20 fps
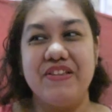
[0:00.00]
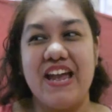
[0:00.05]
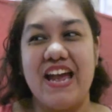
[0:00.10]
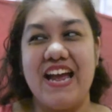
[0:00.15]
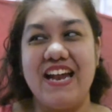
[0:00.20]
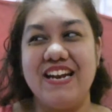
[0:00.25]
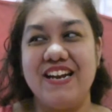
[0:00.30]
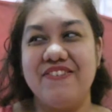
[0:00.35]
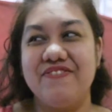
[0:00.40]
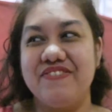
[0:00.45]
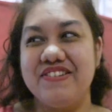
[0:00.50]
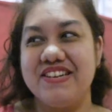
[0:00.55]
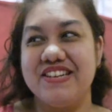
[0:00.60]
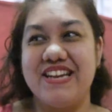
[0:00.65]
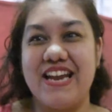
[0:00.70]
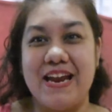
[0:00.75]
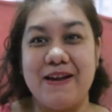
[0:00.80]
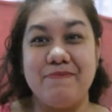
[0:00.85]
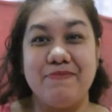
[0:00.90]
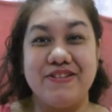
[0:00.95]
And then when it
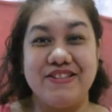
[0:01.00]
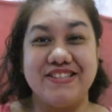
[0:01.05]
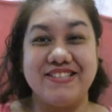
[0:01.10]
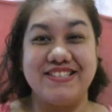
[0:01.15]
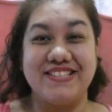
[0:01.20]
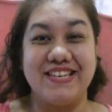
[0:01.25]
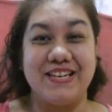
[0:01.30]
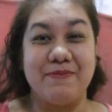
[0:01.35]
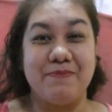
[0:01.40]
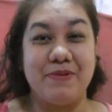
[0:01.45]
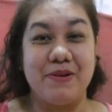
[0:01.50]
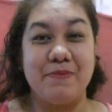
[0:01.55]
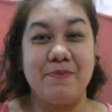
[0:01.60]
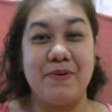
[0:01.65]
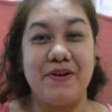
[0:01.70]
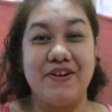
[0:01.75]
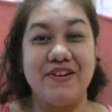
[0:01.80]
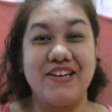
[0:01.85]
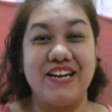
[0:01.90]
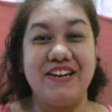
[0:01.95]
came to the sleeping
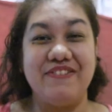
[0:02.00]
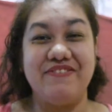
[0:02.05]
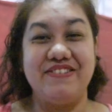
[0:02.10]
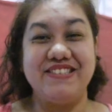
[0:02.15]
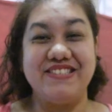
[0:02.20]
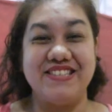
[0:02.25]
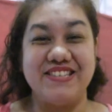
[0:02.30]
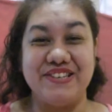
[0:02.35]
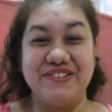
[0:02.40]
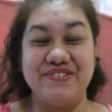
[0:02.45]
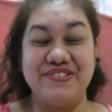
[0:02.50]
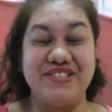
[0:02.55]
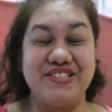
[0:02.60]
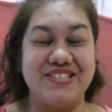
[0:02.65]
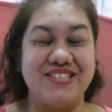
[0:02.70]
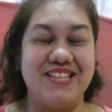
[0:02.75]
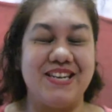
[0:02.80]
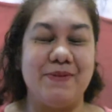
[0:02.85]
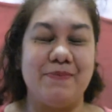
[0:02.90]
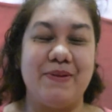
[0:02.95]
part, I wasn't used to
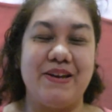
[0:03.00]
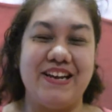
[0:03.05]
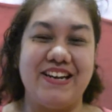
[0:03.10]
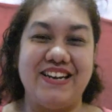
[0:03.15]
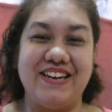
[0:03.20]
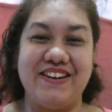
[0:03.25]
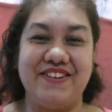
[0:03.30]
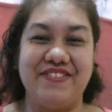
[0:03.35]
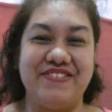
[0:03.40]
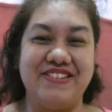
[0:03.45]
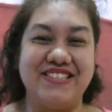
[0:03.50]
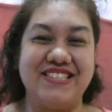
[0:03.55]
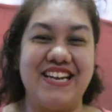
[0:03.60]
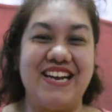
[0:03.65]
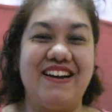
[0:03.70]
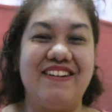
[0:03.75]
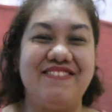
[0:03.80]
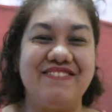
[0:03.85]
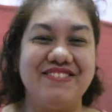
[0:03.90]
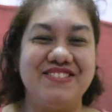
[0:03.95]
sleeping at anyone's
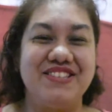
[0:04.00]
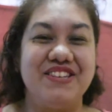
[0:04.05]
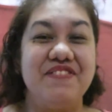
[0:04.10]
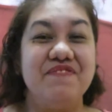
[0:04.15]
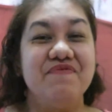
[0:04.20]
house,